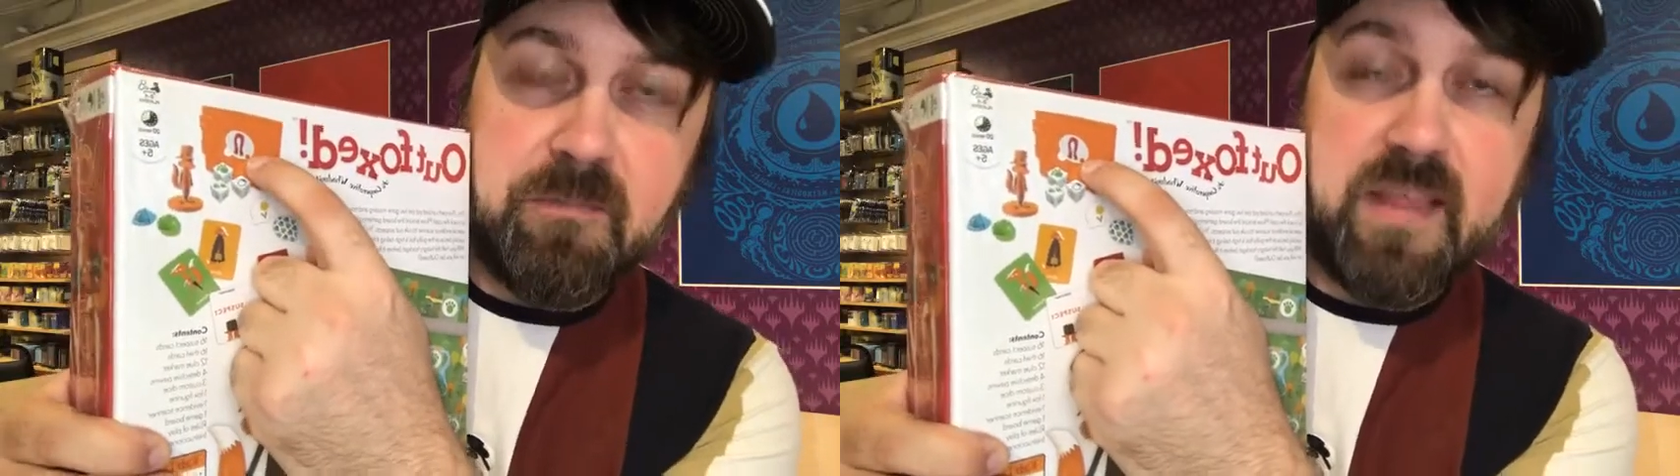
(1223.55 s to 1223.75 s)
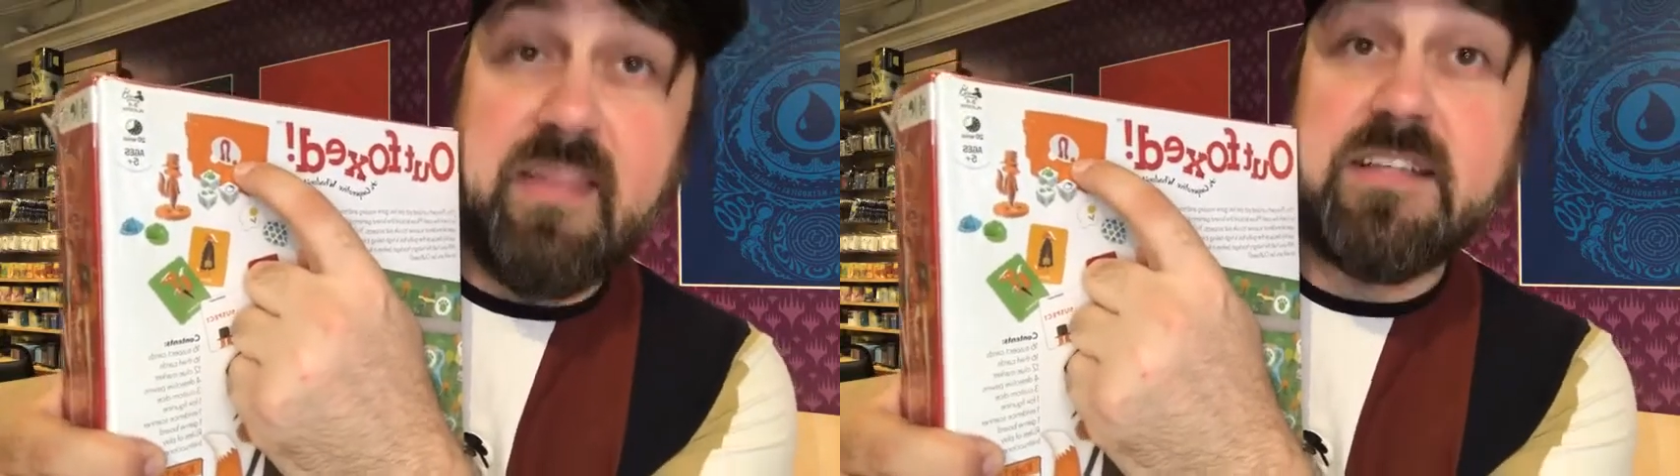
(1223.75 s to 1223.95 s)

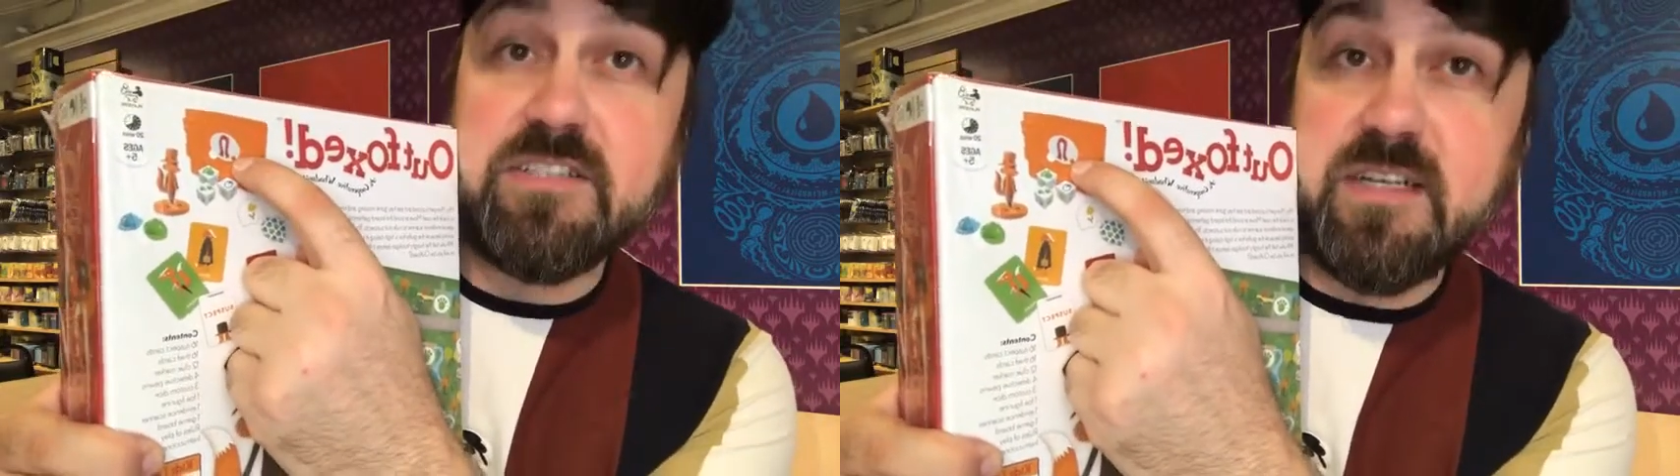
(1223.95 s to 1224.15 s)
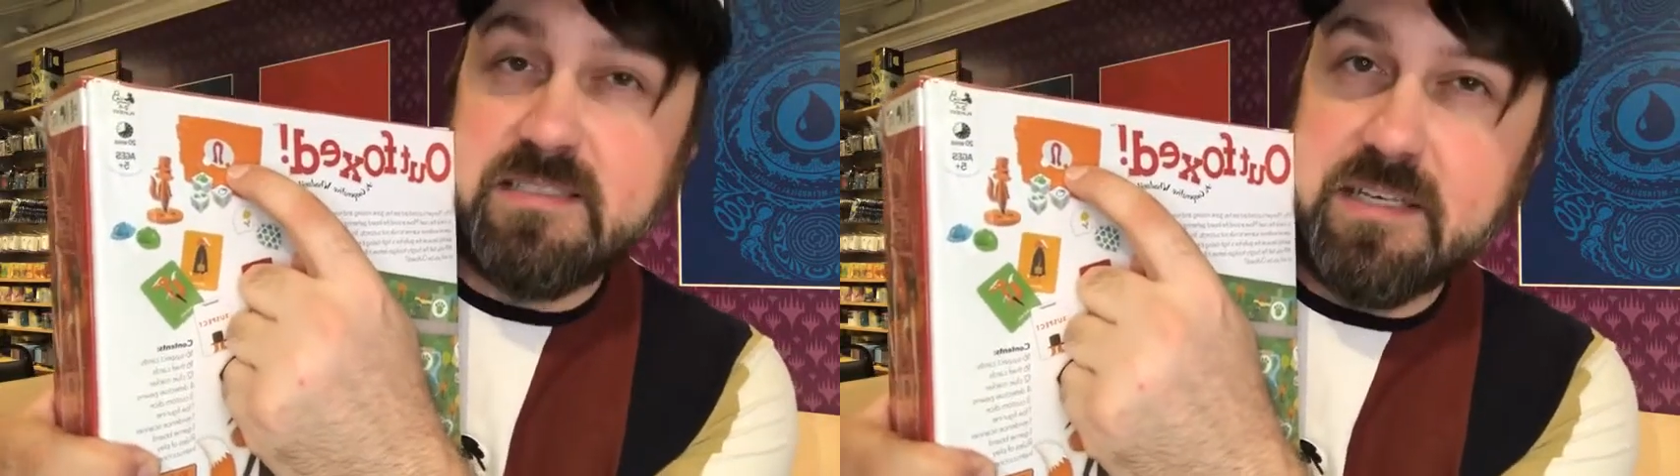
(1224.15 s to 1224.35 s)
And that's
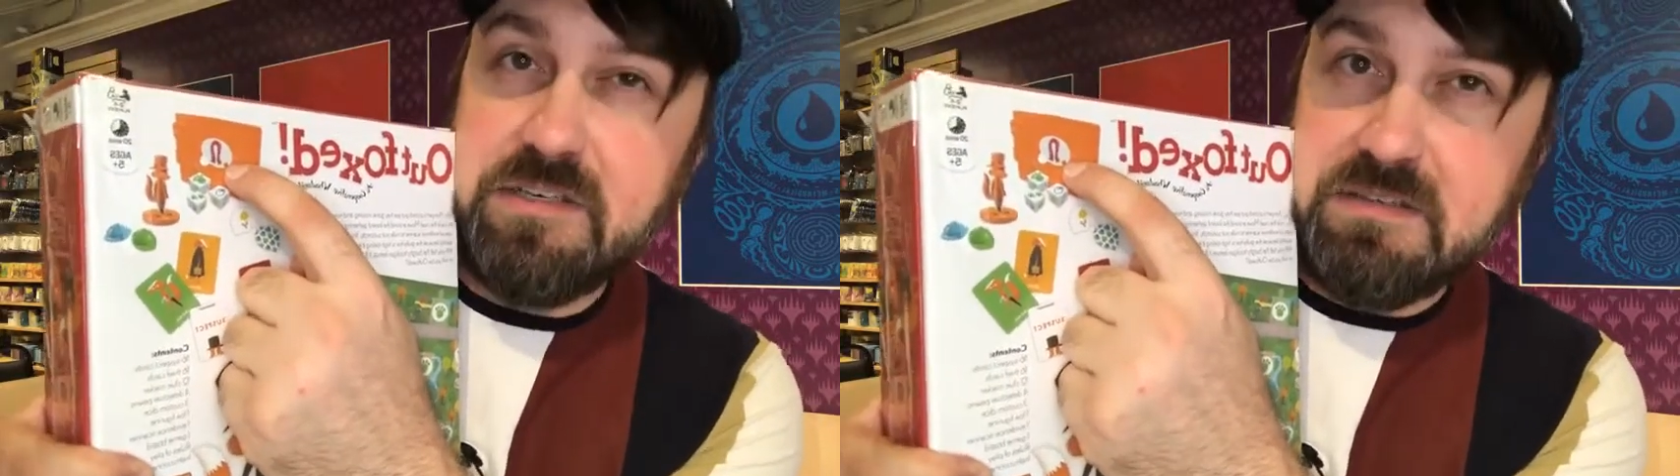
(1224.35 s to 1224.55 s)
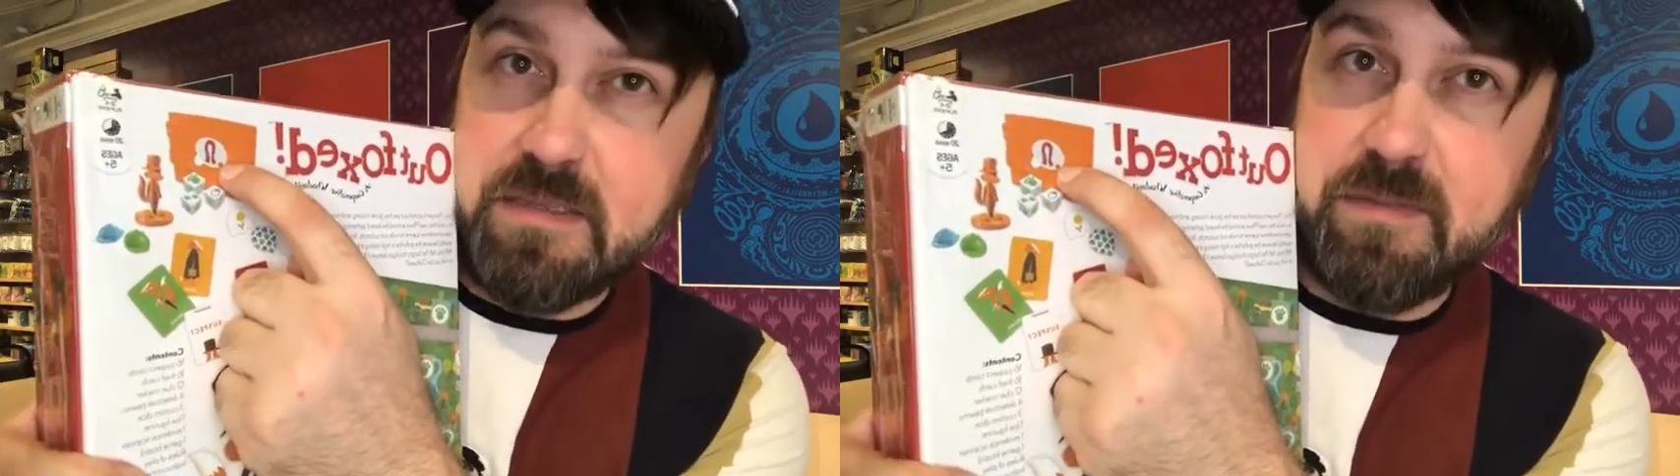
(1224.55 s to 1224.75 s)
going to tell
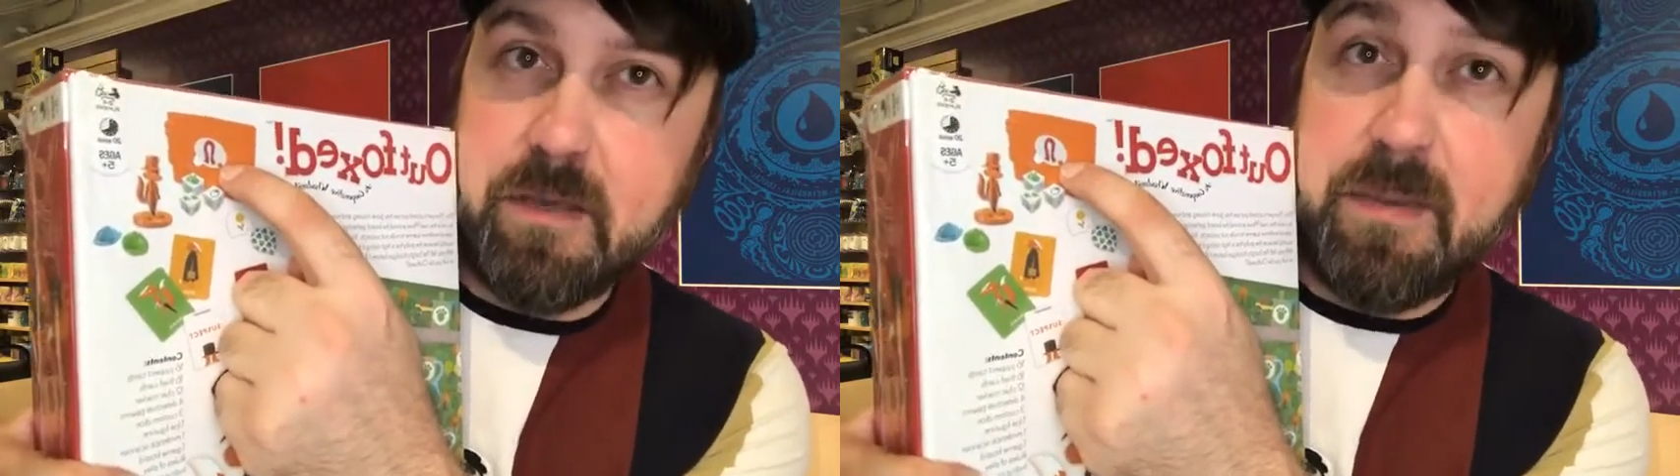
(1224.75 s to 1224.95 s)
you something